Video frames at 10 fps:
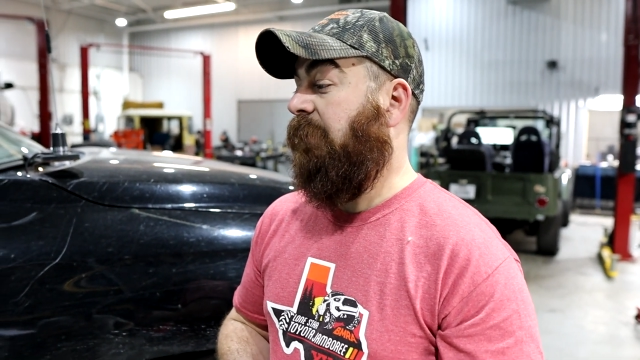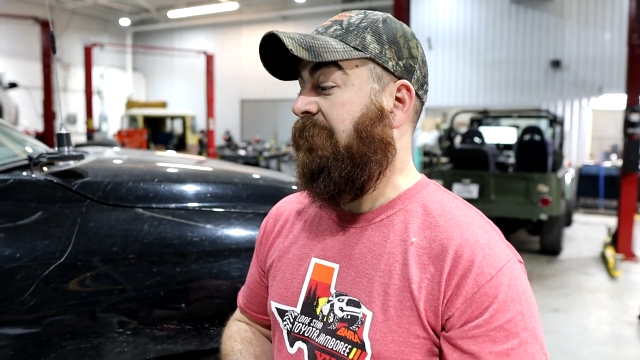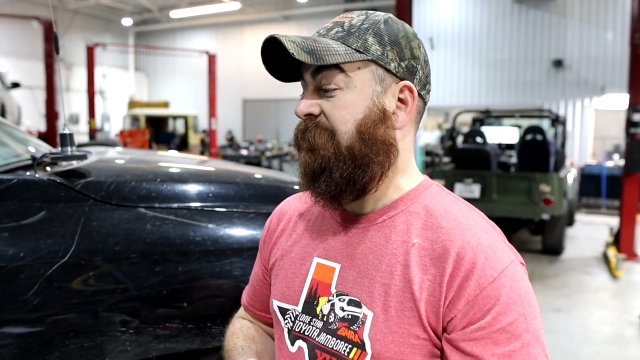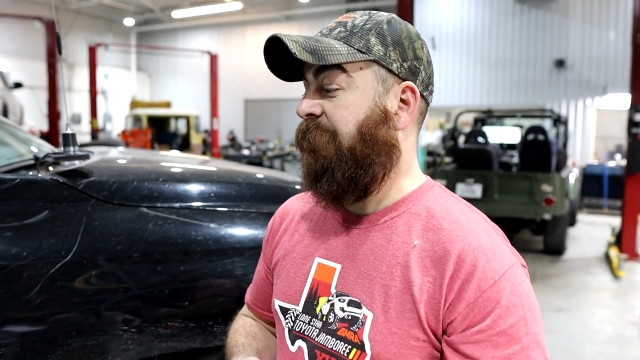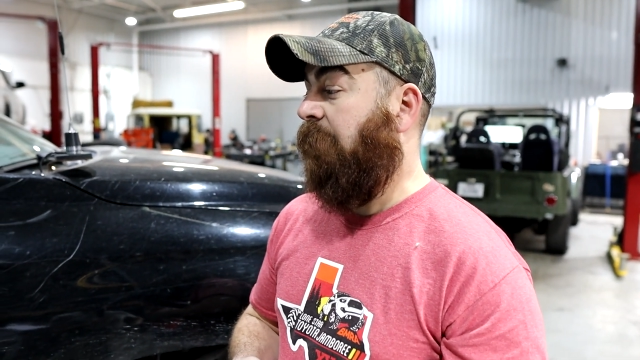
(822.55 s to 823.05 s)

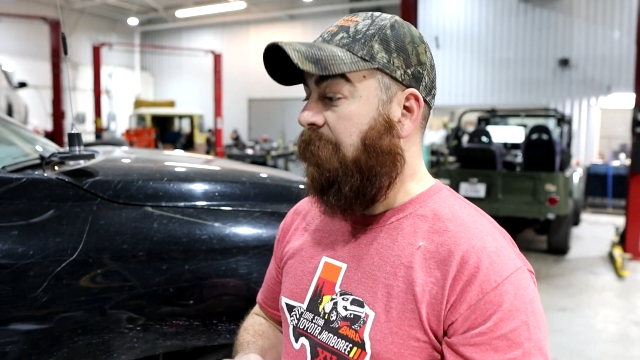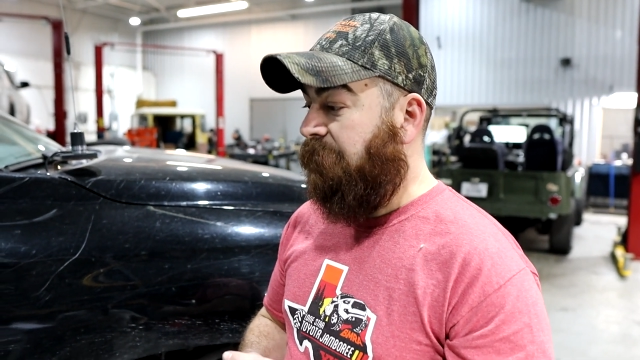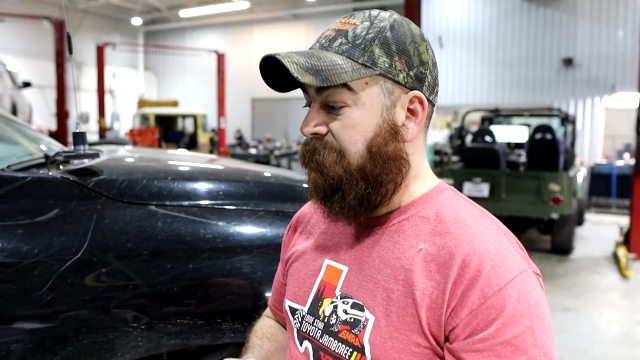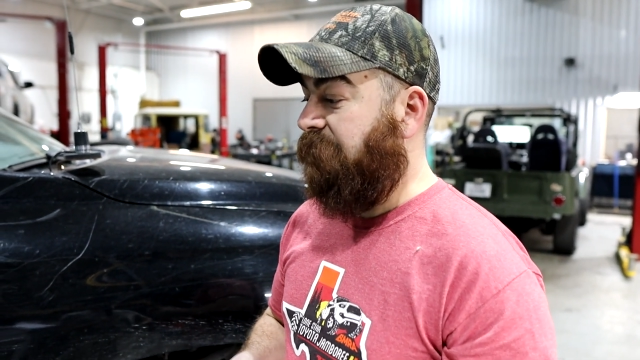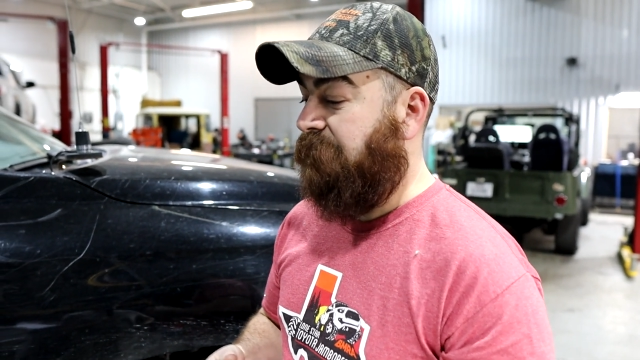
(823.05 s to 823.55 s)
As far
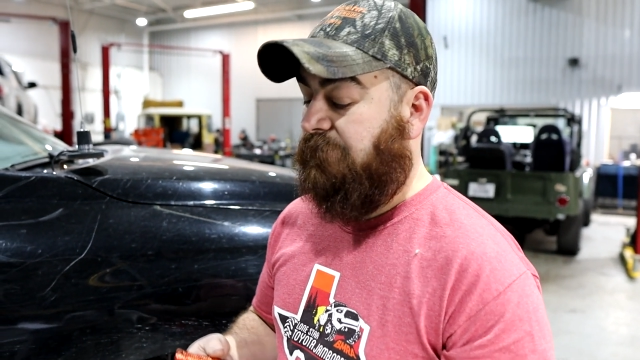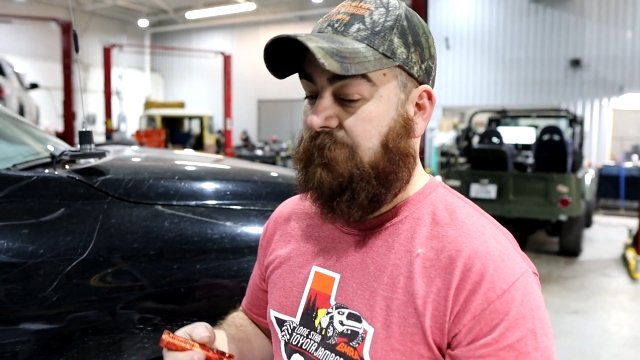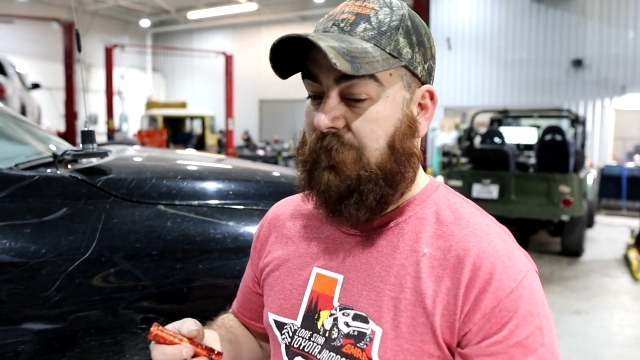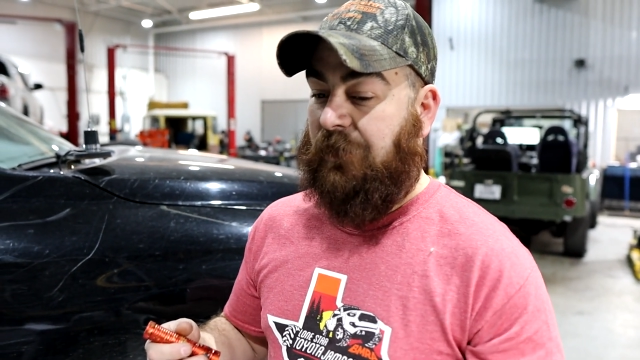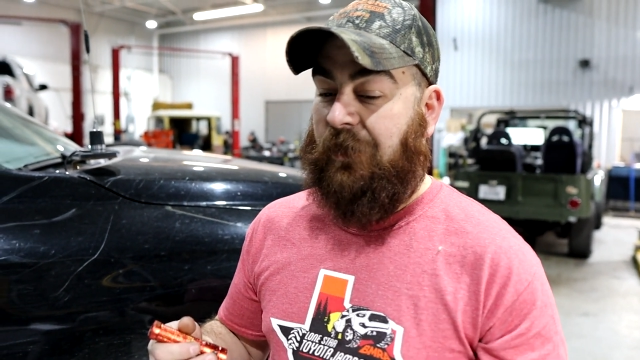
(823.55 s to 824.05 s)

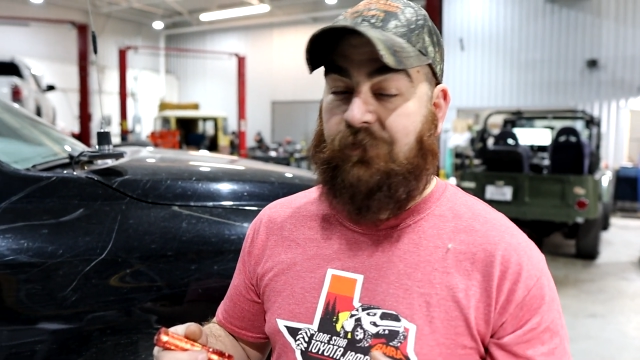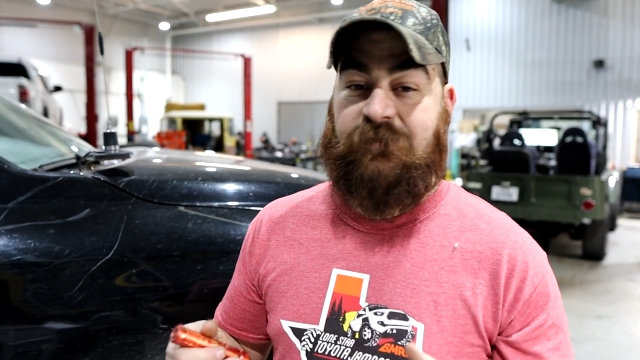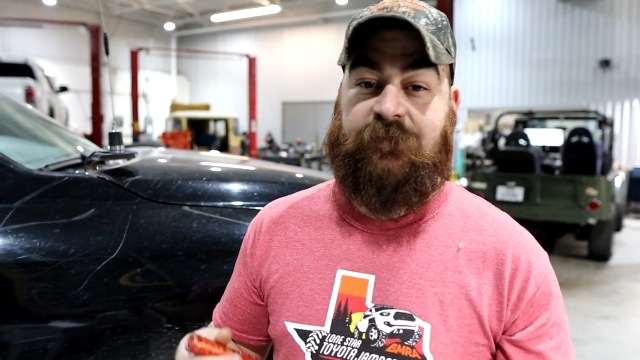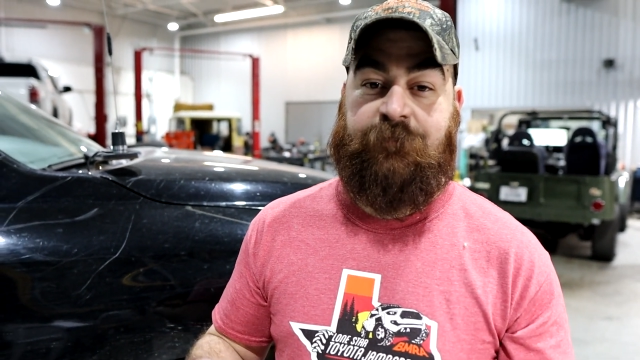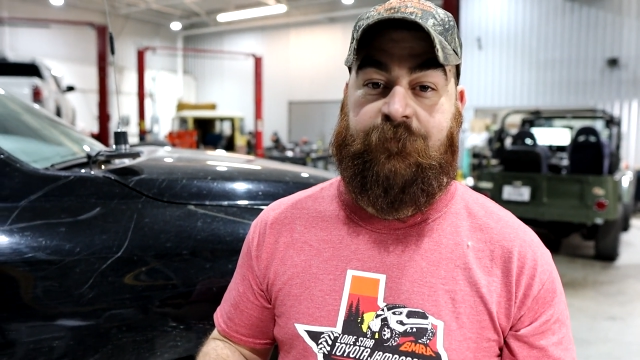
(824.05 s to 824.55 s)
as how
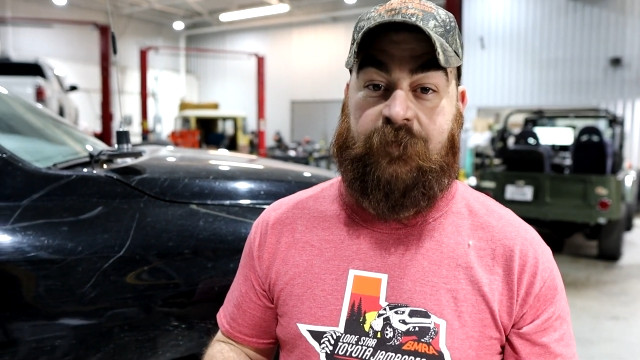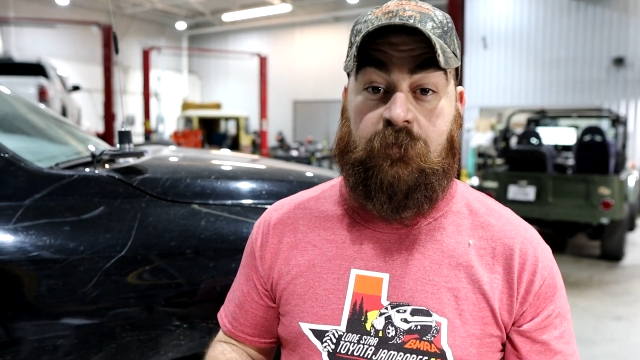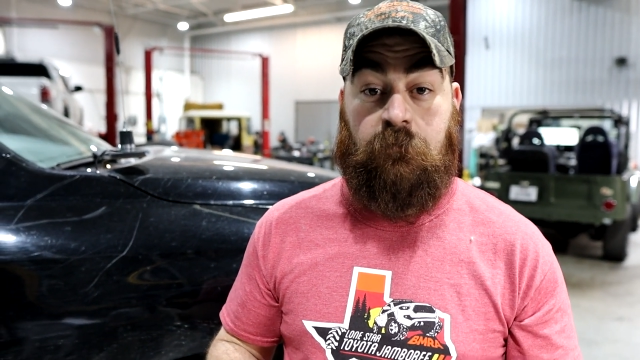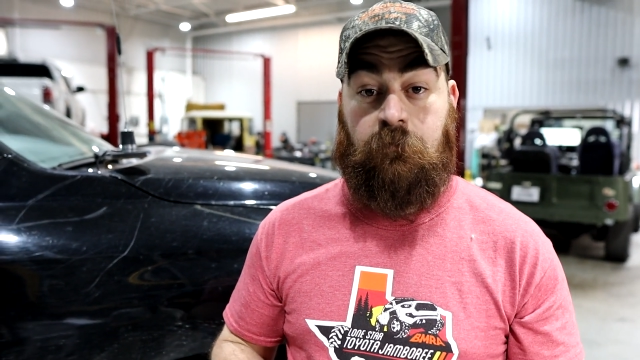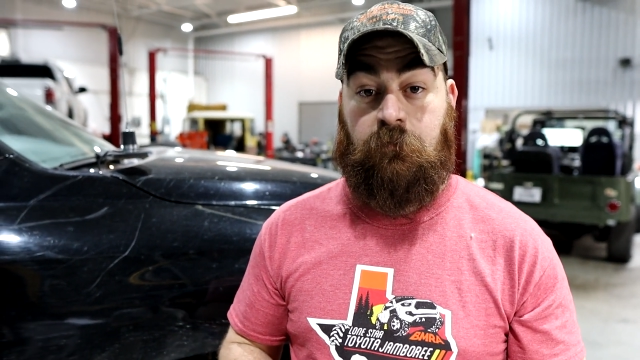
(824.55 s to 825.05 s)
does it
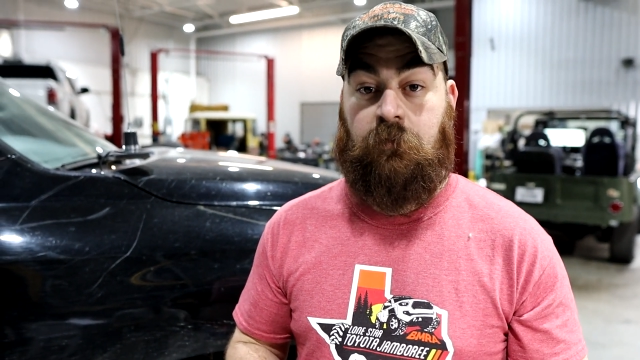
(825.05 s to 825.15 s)
feel,